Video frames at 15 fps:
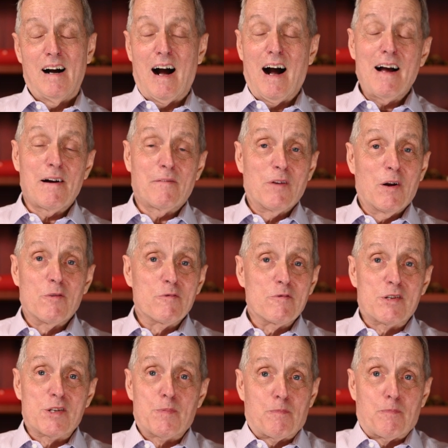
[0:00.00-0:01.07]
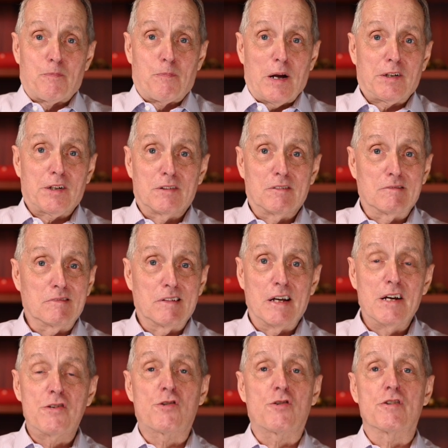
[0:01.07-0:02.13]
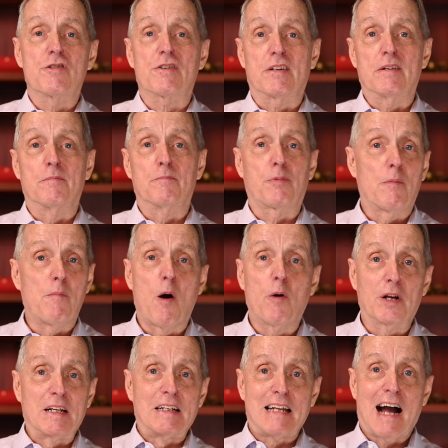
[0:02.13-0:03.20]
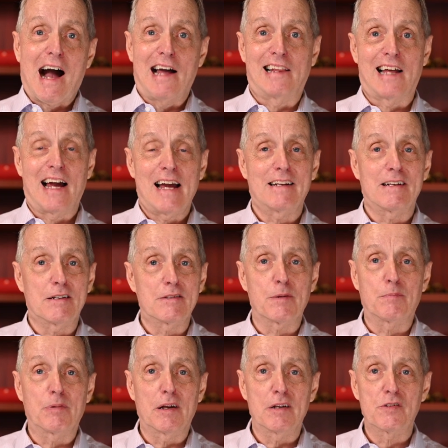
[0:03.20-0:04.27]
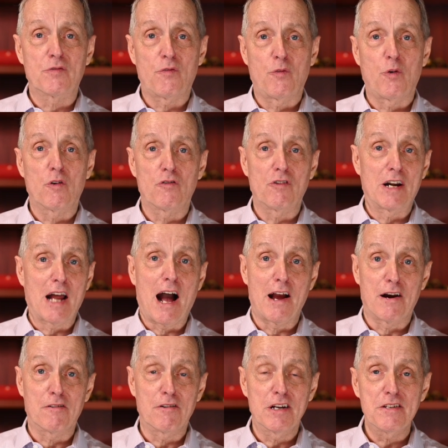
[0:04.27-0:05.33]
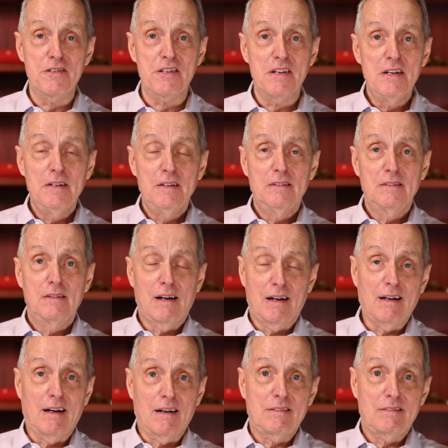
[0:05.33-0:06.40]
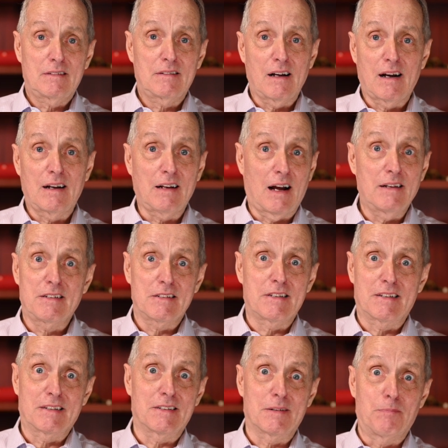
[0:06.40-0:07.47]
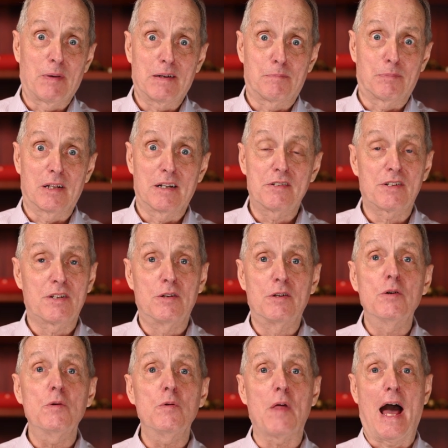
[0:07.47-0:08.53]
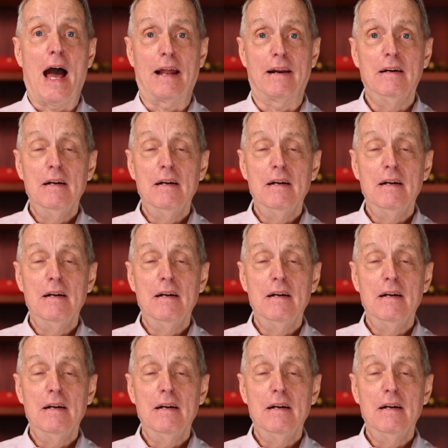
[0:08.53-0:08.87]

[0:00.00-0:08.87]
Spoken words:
I have no special interest in promoting Thailand as a place for retirees. I just think it's a better place to do that.